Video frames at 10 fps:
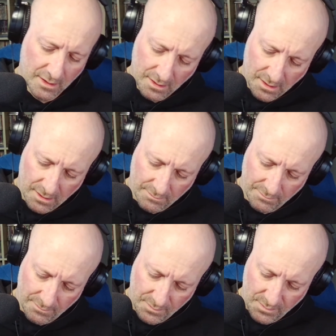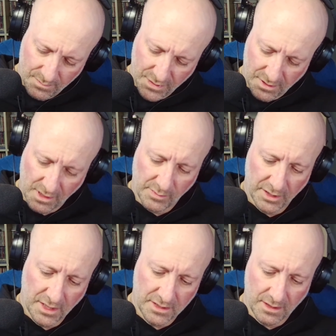Um, just a couple
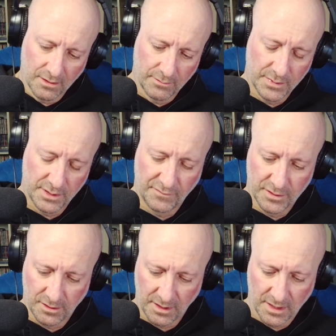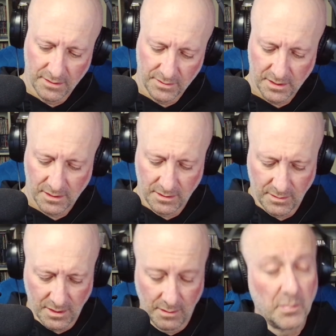of days ago, it was officially announced
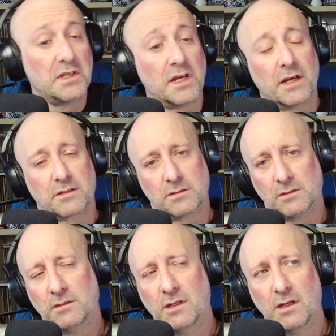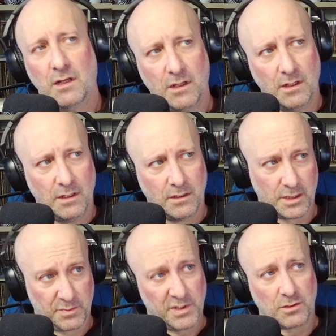on uh, Monday. Actually,
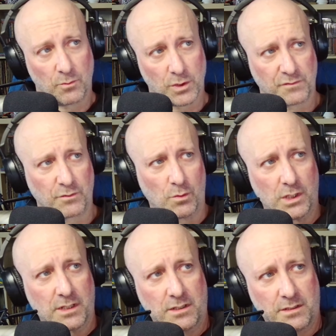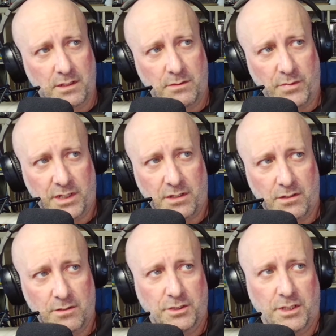it's been in the works for a while, and, and we had
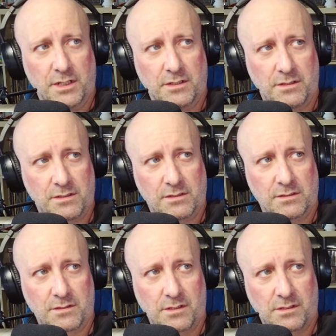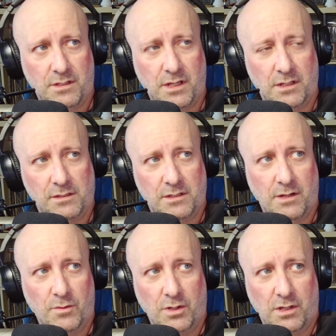negotiated uh, to, to get on the
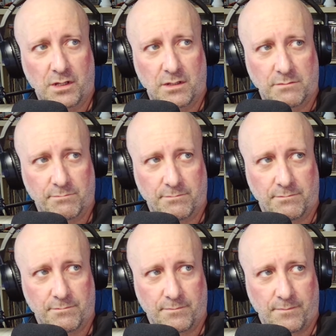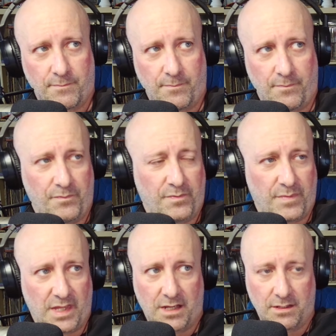network. Um,
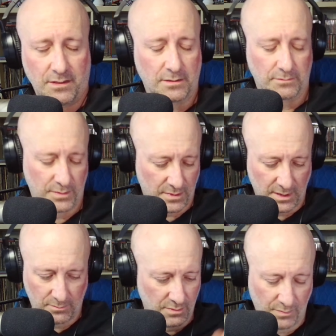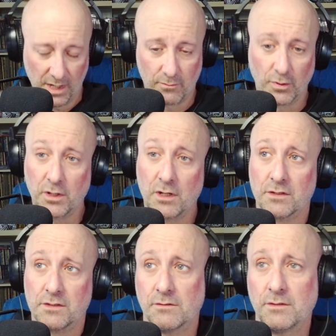and, you know, it was like we're yeah we're eager to
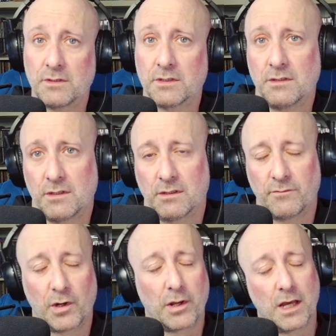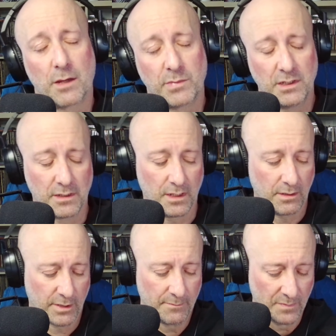do it, and uh, very happy.
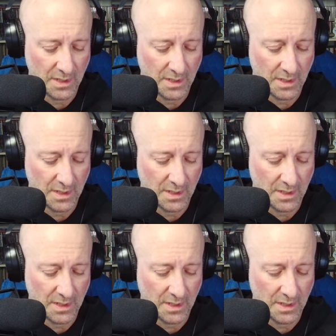Anyway.